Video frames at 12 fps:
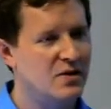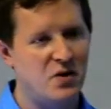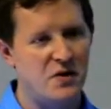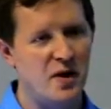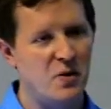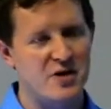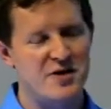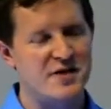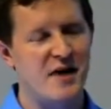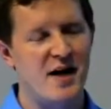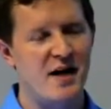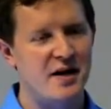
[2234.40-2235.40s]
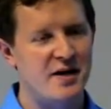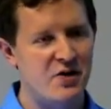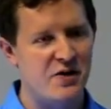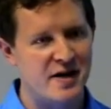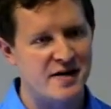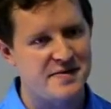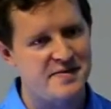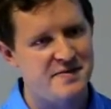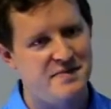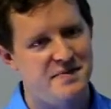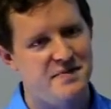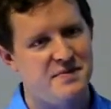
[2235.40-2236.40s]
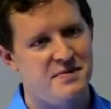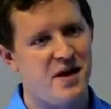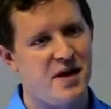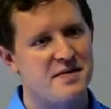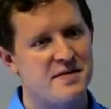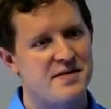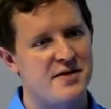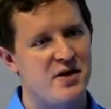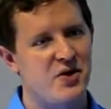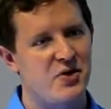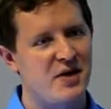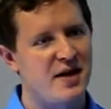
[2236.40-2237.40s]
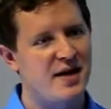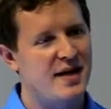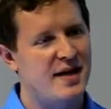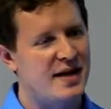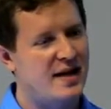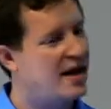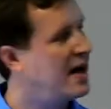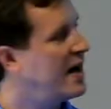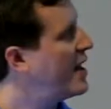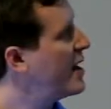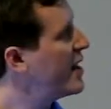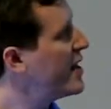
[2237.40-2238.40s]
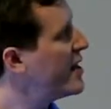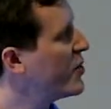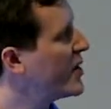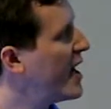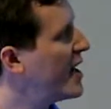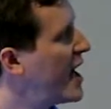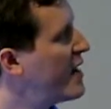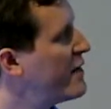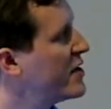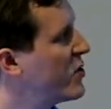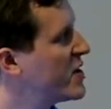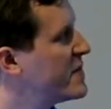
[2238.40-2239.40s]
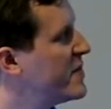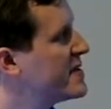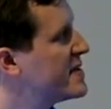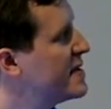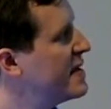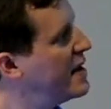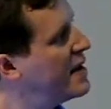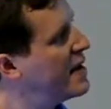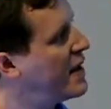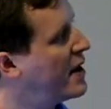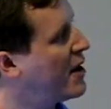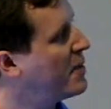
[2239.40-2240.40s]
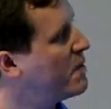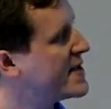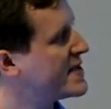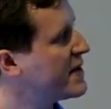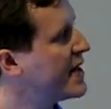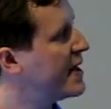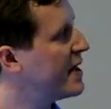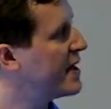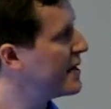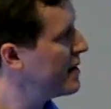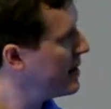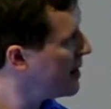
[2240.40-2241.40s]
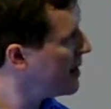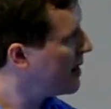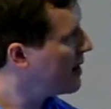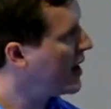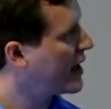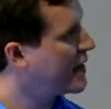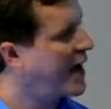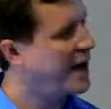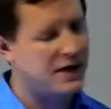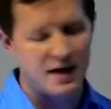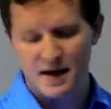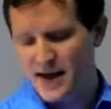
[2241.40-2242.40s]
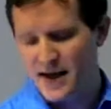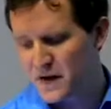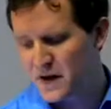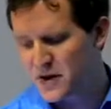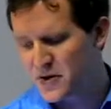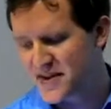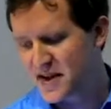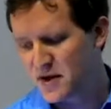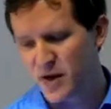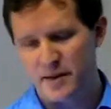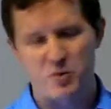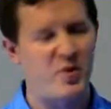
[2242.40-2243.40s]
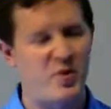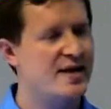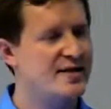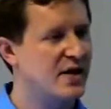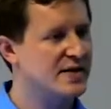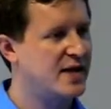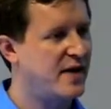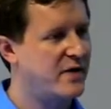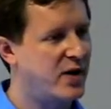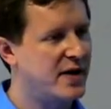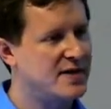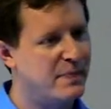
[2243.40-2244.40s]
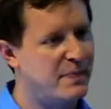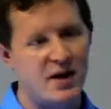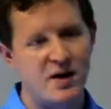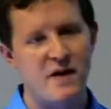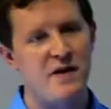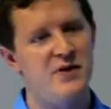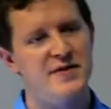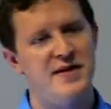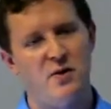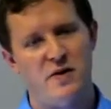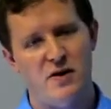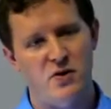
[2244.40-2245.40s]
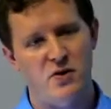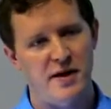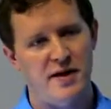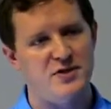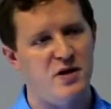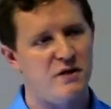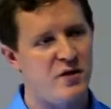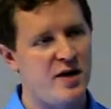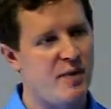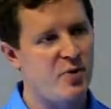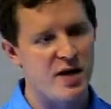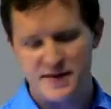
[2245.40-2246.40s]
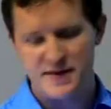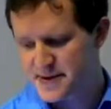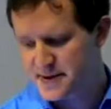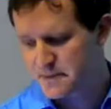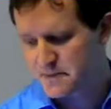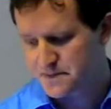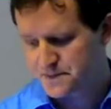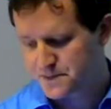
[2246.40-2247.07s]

Well, they work just fine on GNU Linux, right? So uh, you can't have endorsements that are misleading like that that indicate that using it with proprietary software is better than using it with GNU Linux or a free operating system.